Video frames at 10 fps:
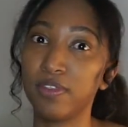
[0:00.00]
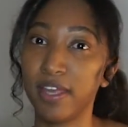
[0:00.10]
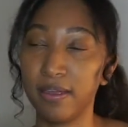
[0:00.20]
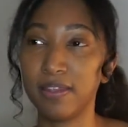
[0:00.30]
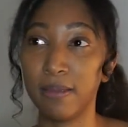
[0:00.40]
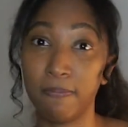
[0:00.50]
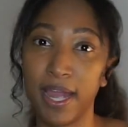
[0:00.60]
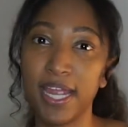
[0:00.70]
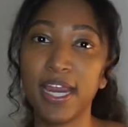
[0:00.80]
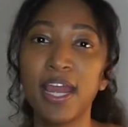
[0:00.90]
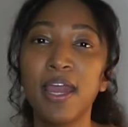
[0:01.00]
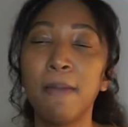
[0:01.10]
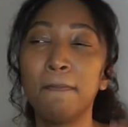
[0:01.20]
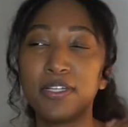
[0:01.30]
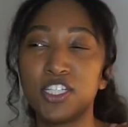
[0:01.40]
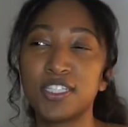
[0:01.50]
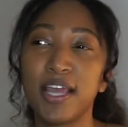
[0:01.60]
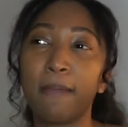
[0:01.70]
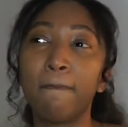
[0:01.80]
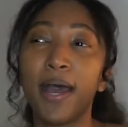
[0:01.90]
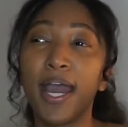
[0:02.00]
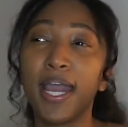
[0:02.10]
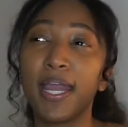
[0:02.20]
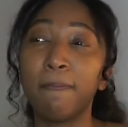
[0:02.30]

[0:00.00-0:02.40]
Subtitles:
They might, but just like my